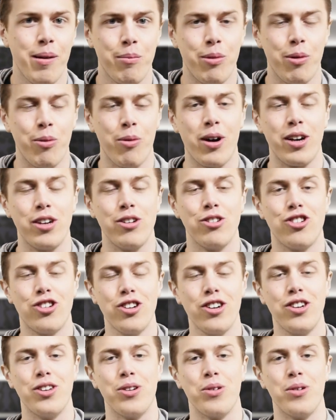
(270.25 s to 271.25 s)
But what you
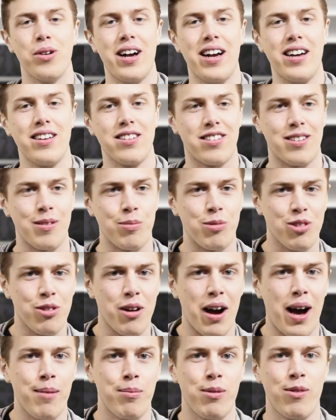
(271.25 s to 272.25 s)
should do is
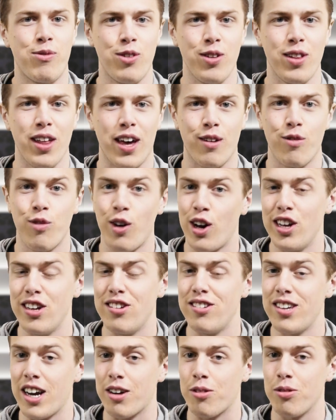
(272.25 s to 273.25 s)
subscribe if you like funny
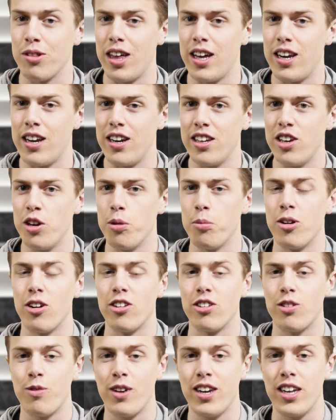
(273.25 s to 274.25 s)
tech-related
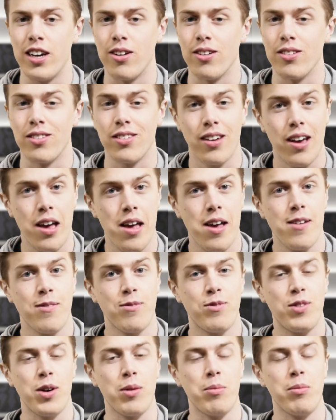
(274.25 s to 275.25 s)
humorous videos
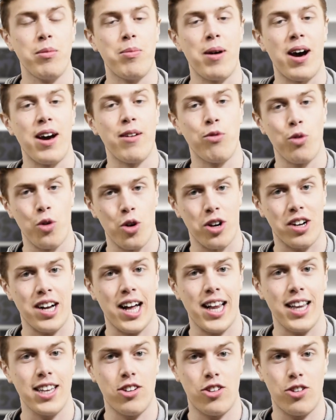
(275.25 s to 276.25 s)
filmed by 4
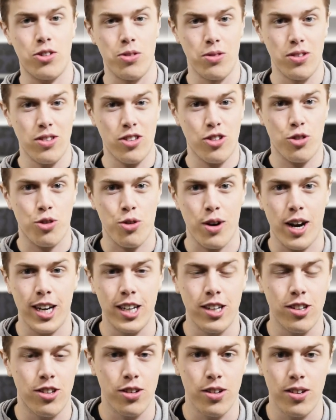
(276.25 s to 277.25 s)
college students
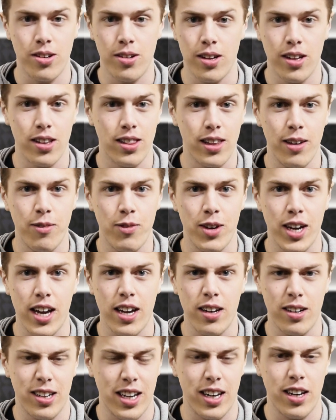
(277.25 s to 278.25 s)
trying to
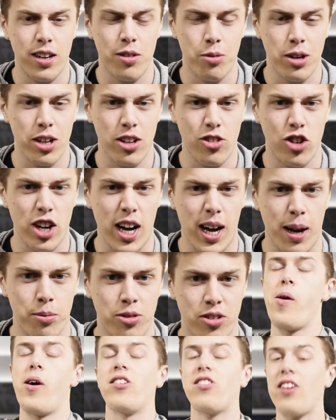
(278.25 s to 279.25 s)
alleviate getting real
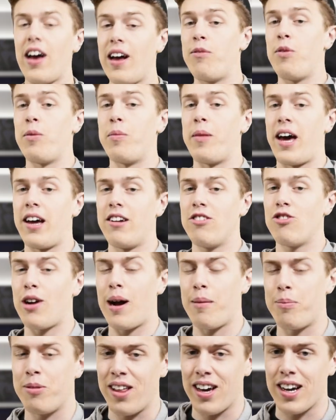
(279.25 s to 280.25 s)
jobs. Aside from that,
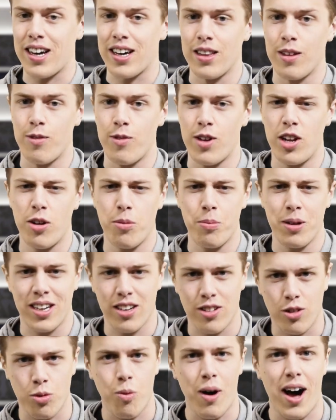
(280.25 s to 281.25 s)
drop a like on the video
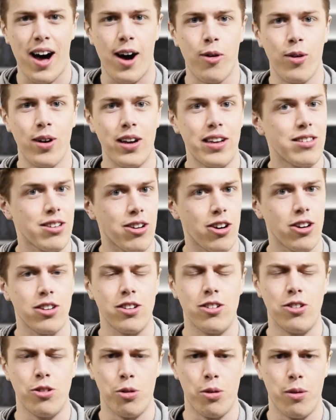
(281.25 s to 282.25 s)
because wow, it's hard
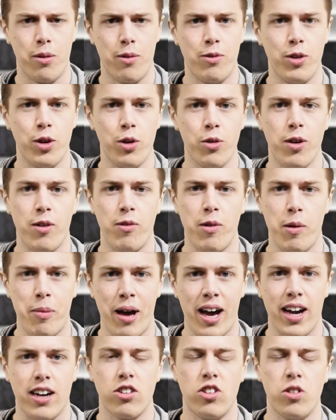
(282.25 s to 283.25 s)
to do a review of a
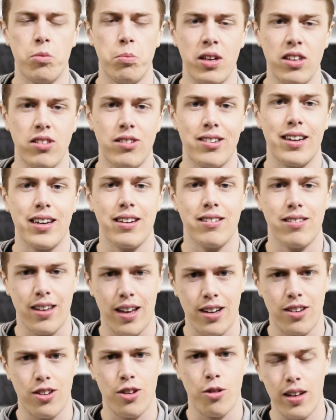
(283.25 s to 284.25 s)
package of meat sticks
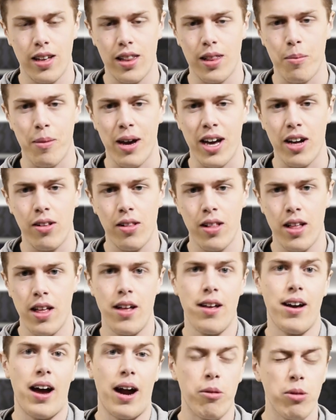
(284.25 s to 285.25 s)
sent to you in the mail.
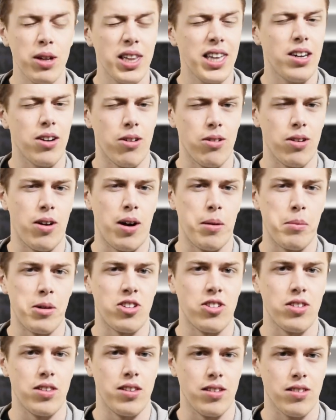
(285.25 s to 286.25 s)
I really don't know how
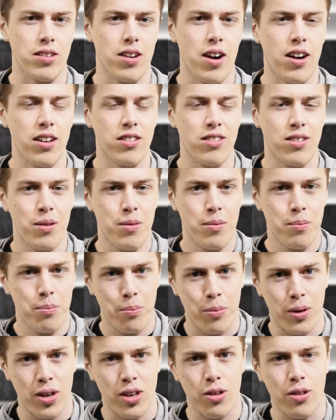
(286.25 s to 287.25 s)
much these cost,
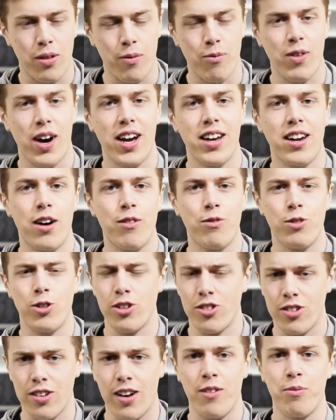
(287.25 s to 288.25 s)
but you can find out for
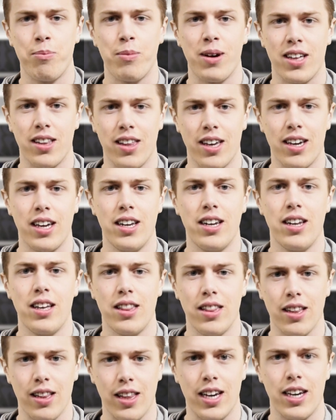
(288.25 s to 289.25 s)
yourself by clicking
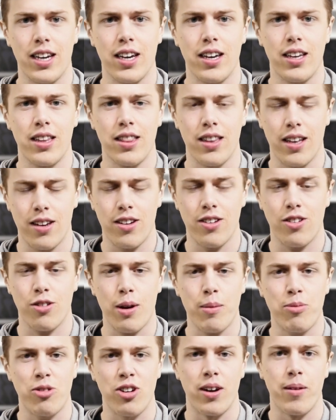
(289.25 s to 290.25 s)
in the link in the
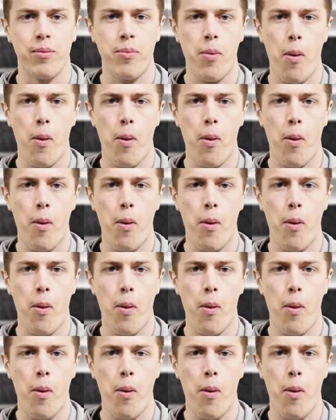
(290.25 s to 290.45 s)
description.